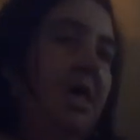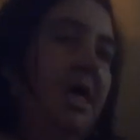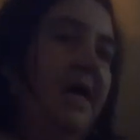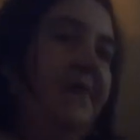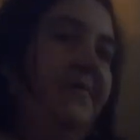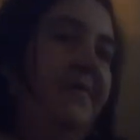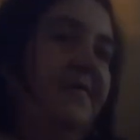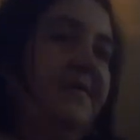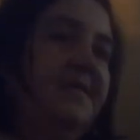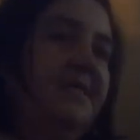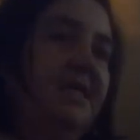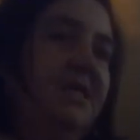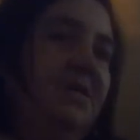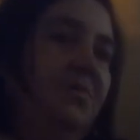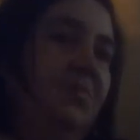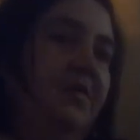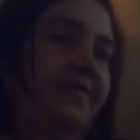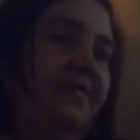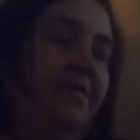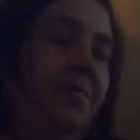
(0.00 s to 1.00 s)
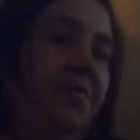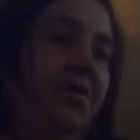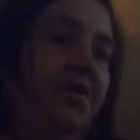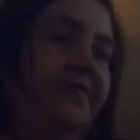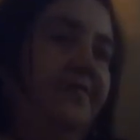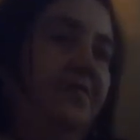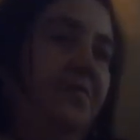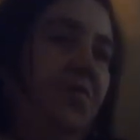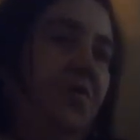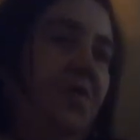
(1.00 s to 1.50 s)
Have you ever seen the movie
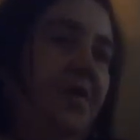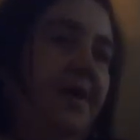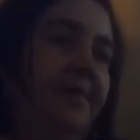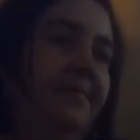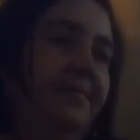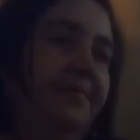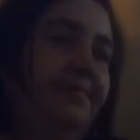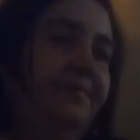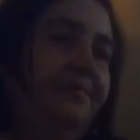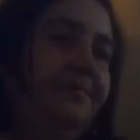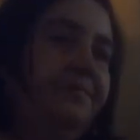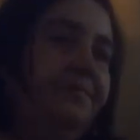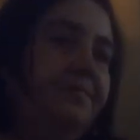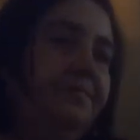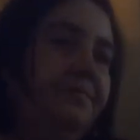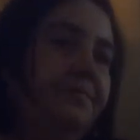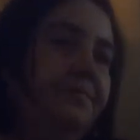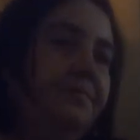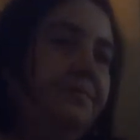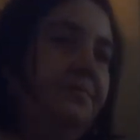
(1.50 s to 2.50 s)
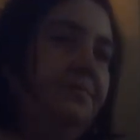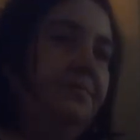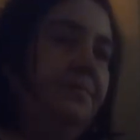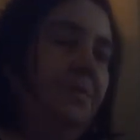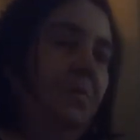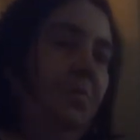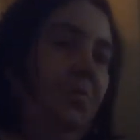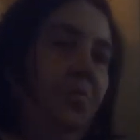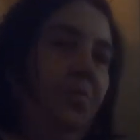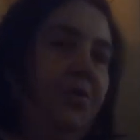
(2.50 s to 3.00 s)
Beautiful Mind
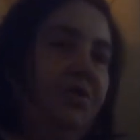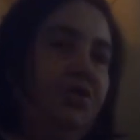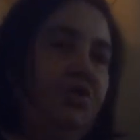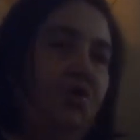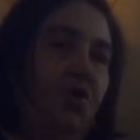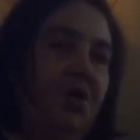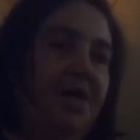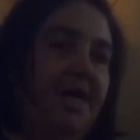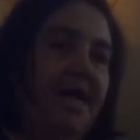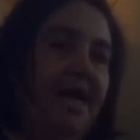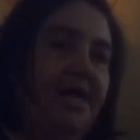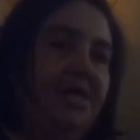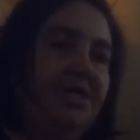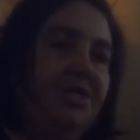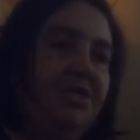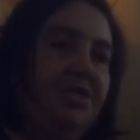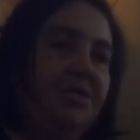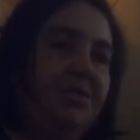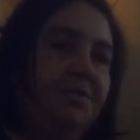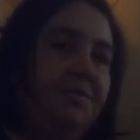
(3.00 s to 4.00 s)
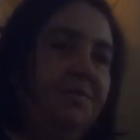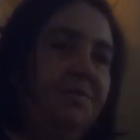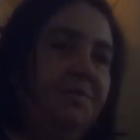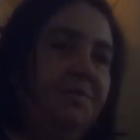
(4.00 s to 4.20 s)
with John Nash?